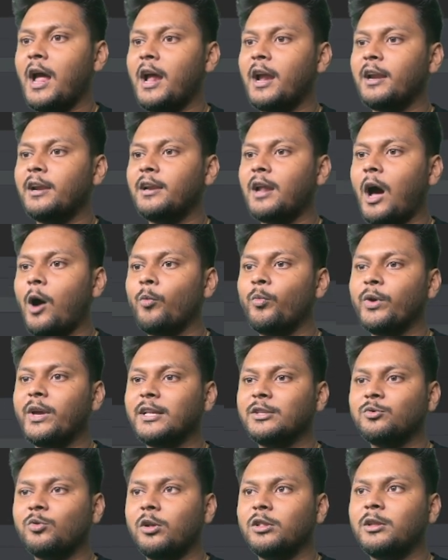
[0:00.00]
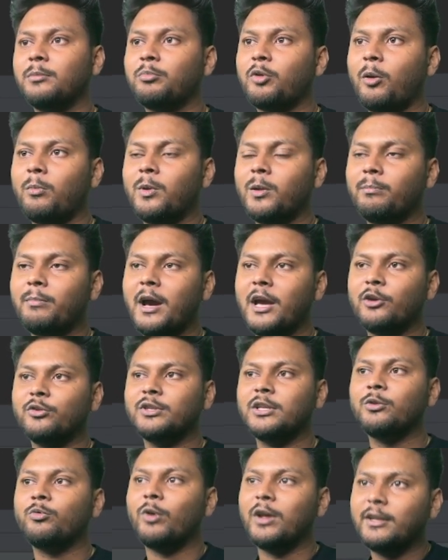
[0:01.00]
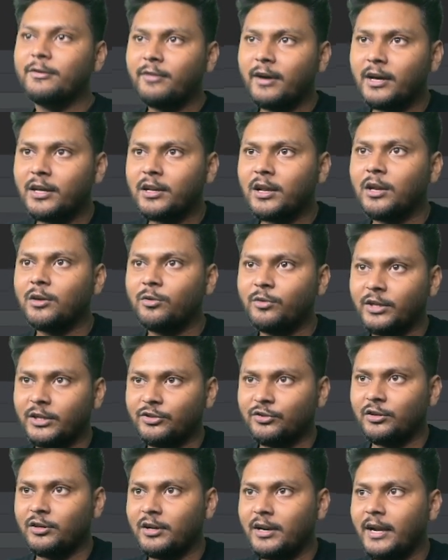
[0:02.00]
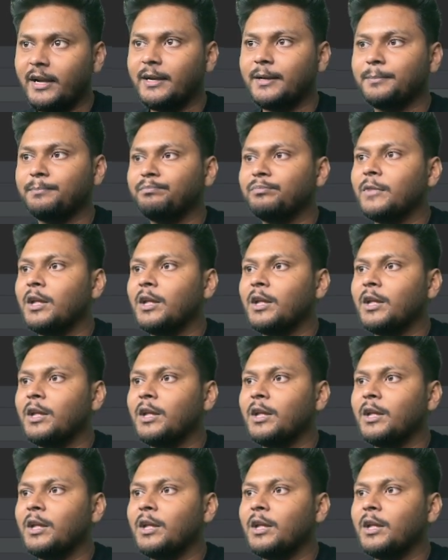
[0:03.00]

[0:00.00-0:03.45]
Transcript: and how we can solve the problem by using qualifier annotation, right?